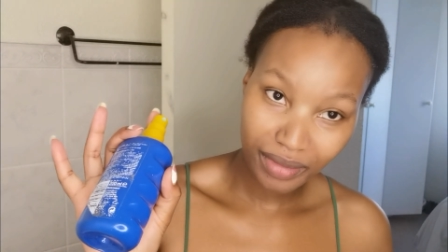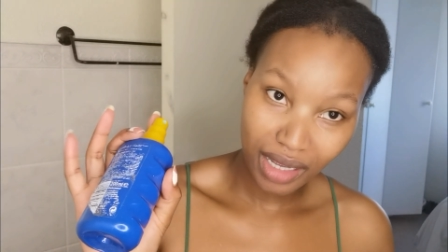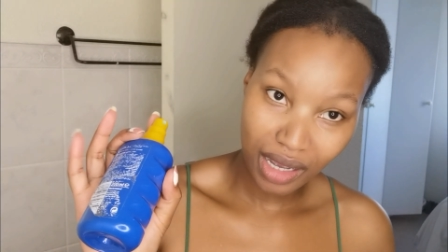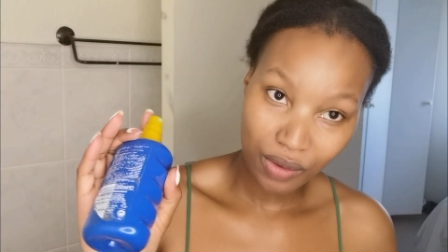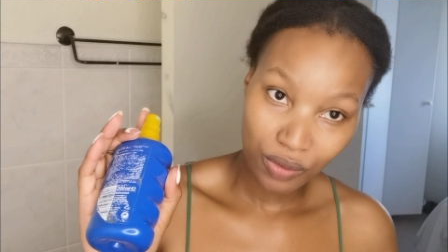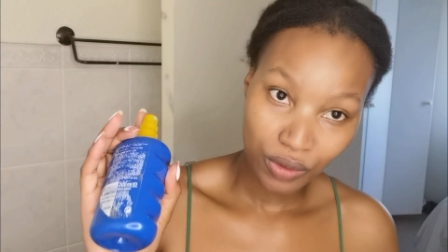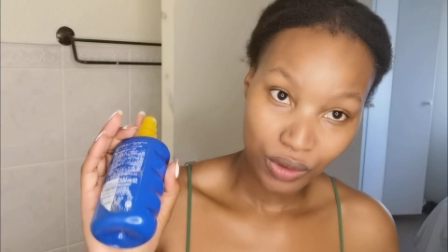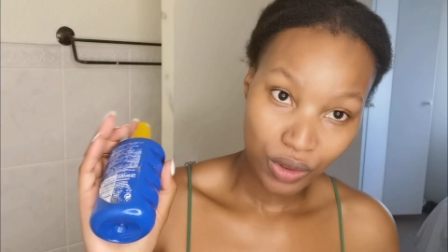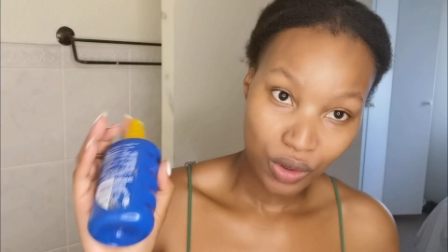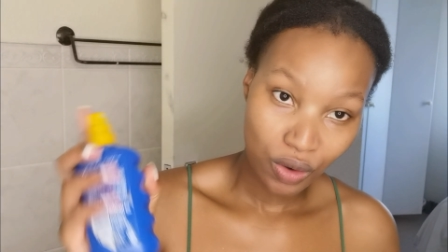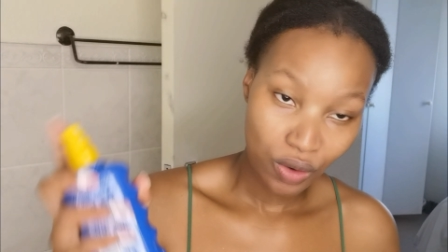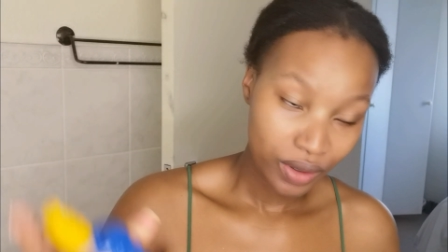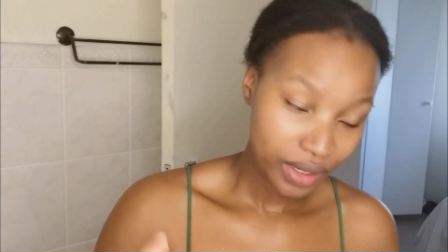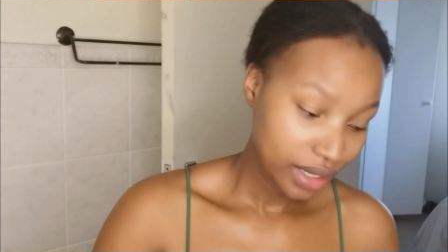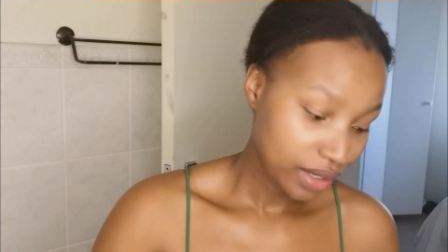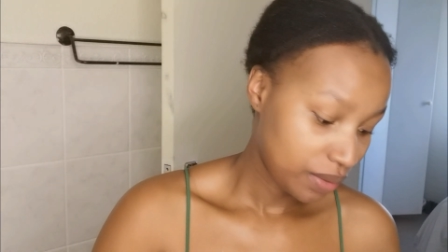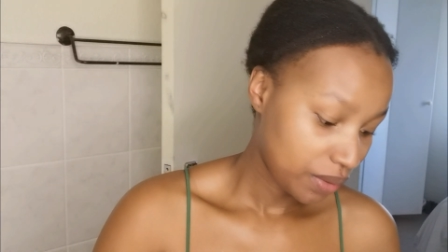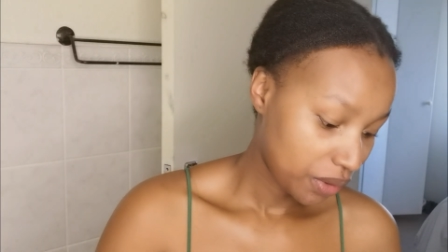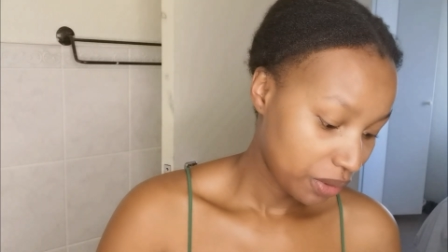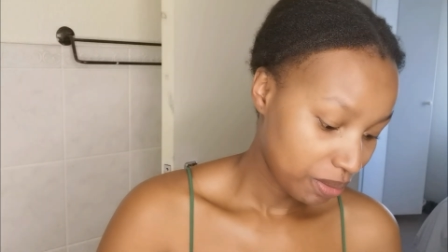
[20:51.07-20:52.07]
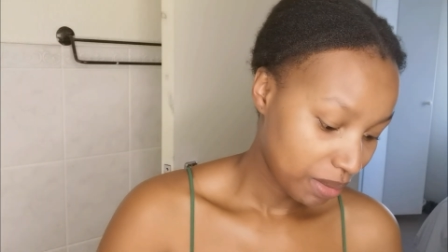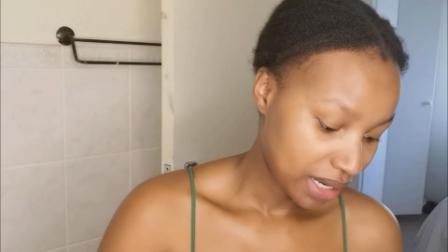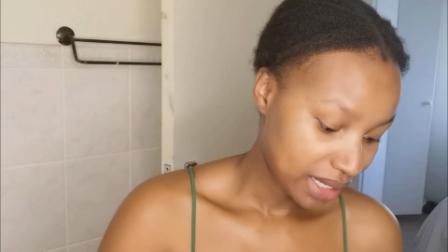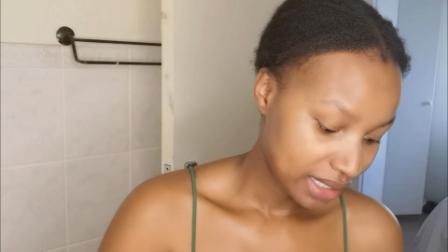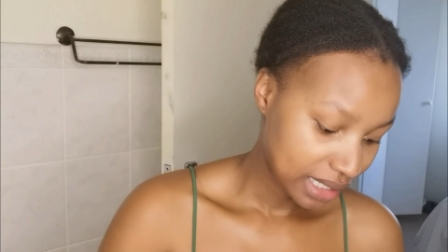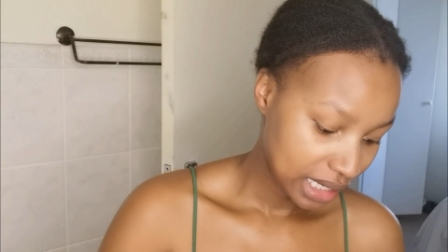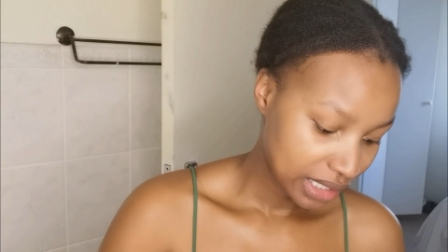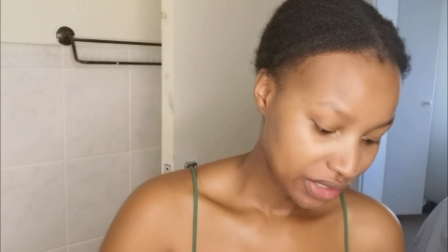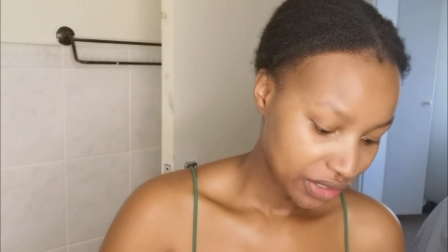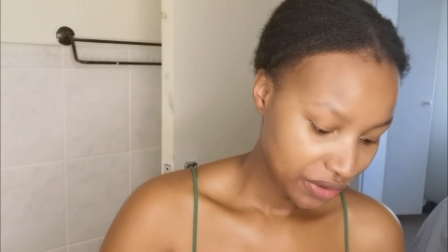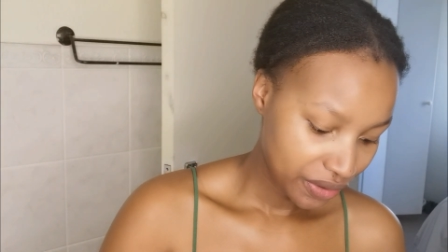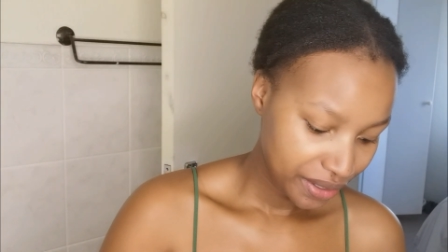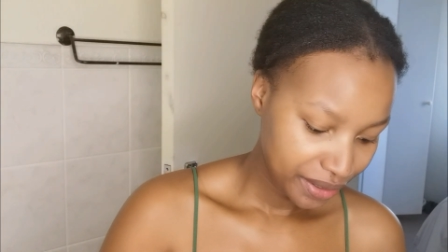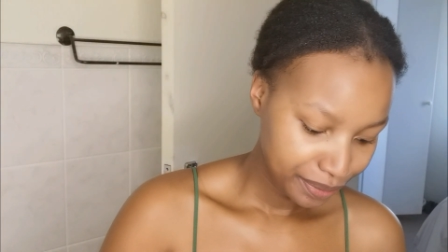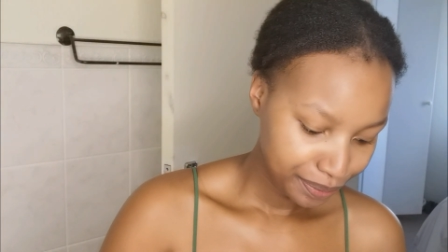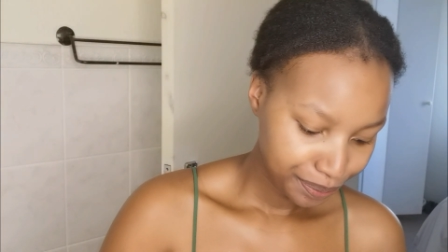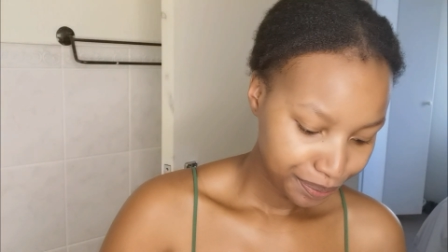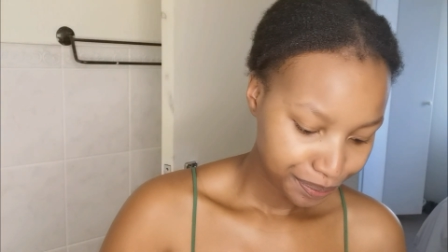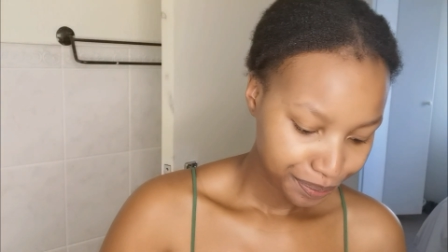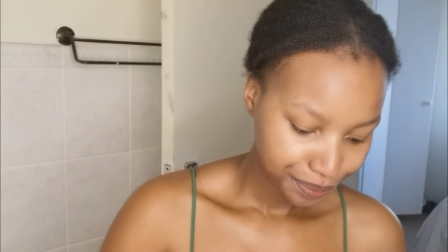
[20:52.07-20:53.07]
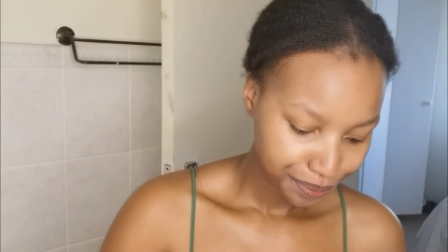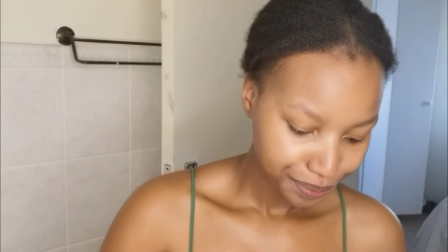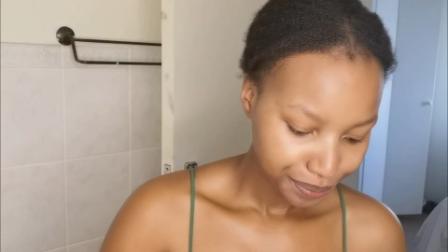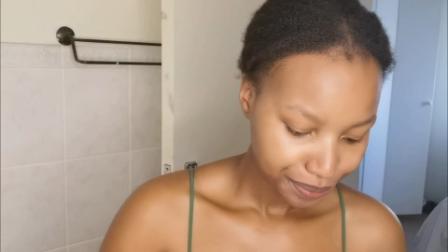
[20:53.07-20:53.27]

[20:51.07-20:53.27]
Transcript: I will go in with my sunscreen.